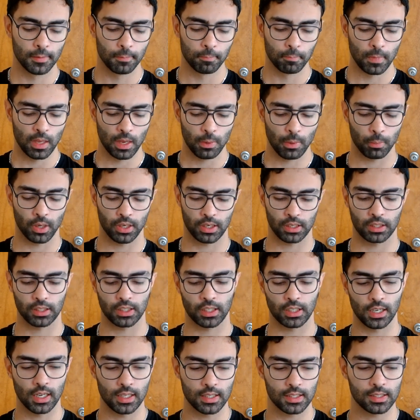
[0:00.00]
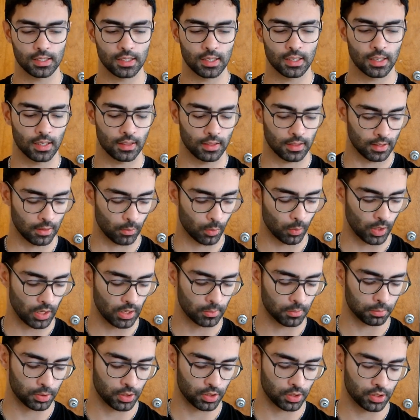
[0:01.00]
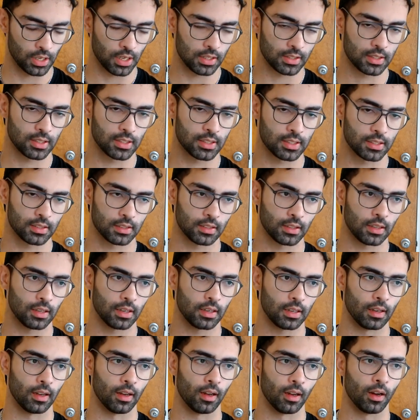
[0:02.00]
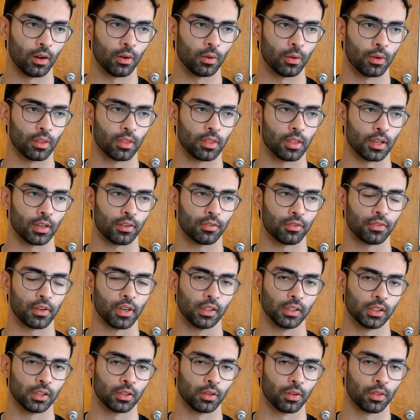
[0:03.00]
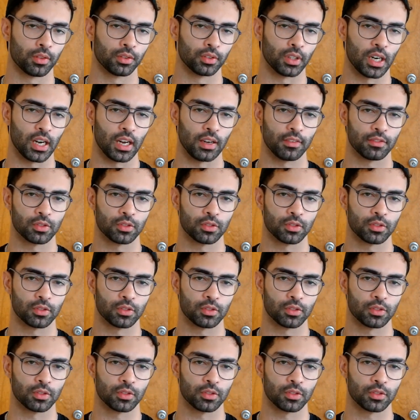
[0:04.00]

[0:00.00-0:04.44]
But in kids, the way it presents is with like failure to thrive.